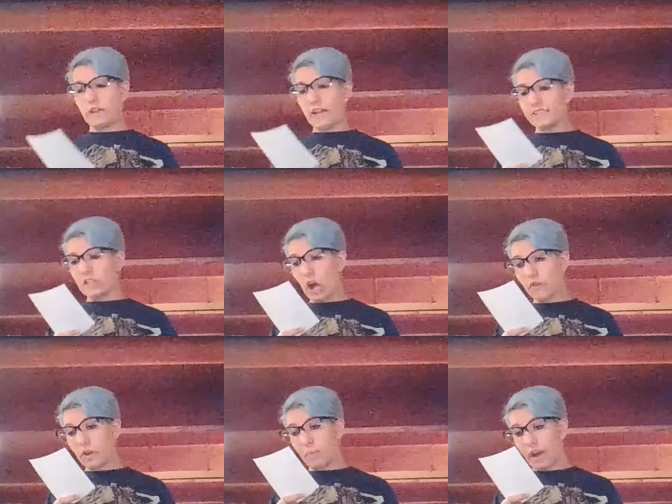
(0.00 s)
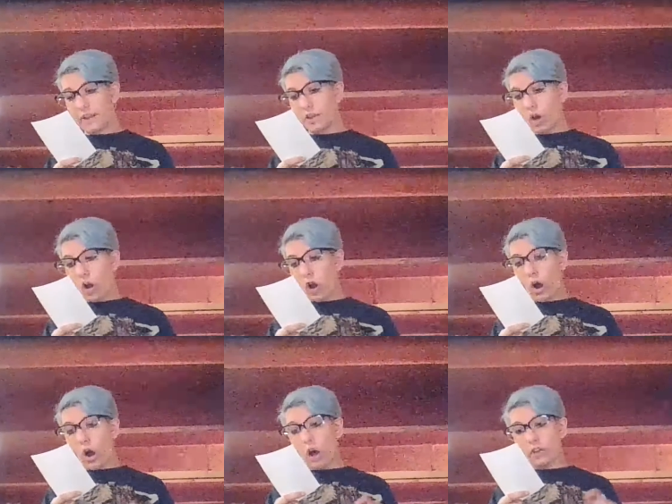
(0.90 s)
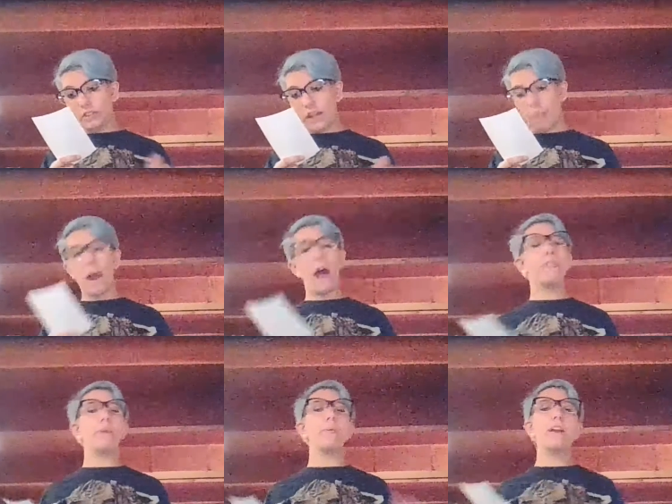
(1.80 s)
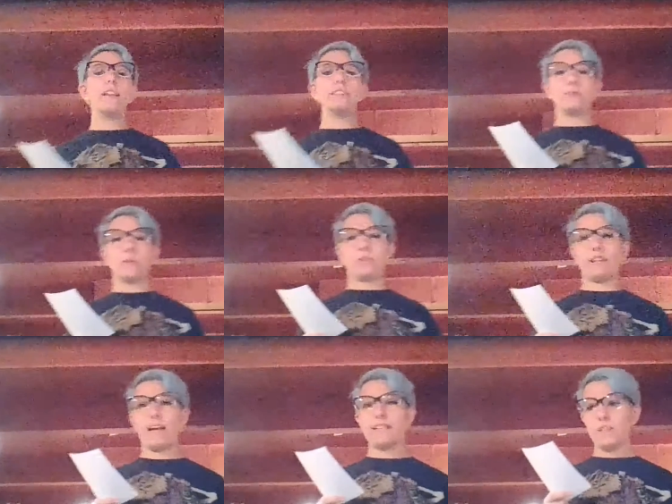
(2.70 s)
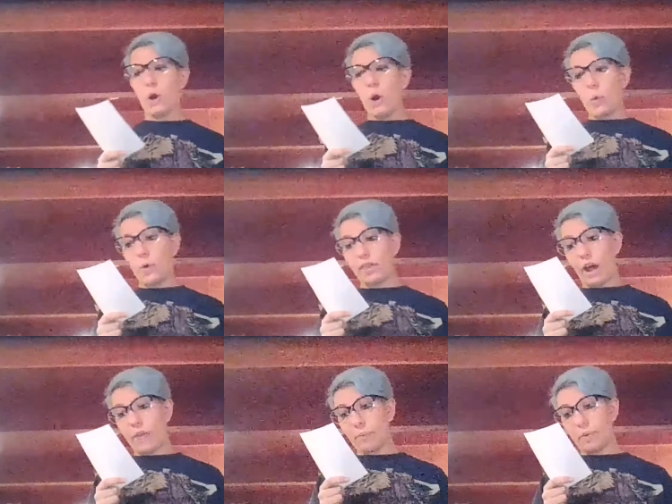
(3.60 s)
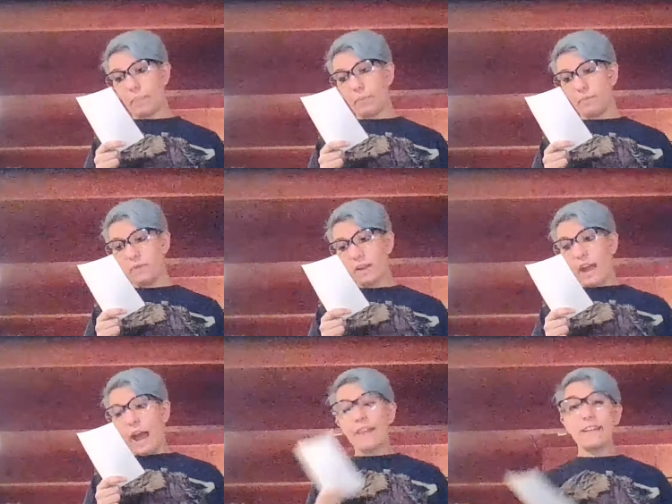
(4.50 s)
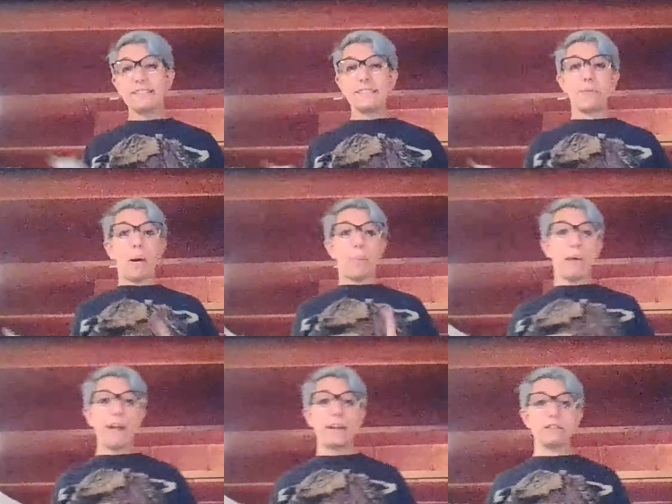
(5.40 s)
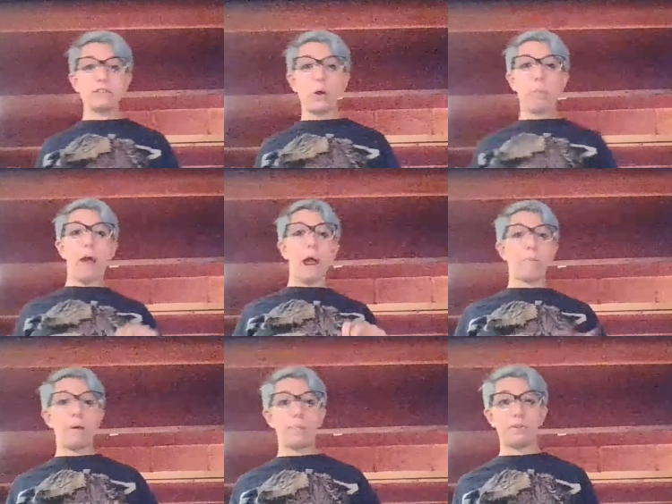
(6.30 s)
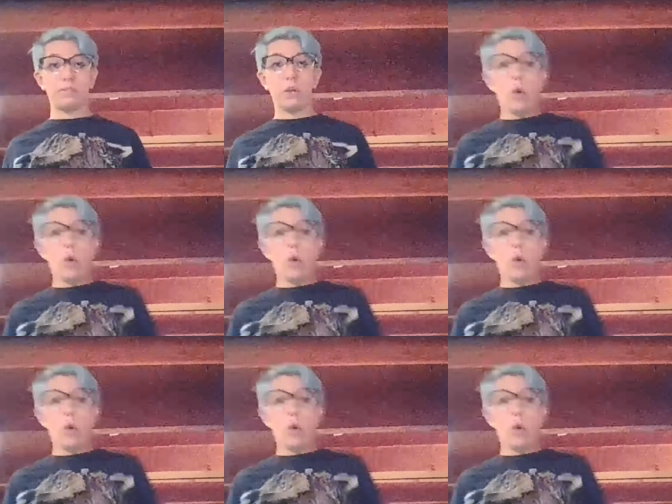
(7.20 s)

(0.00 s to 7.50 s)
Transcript: It's on their mind all the time, and they rarely socialize with other people unless it's about bands or band members.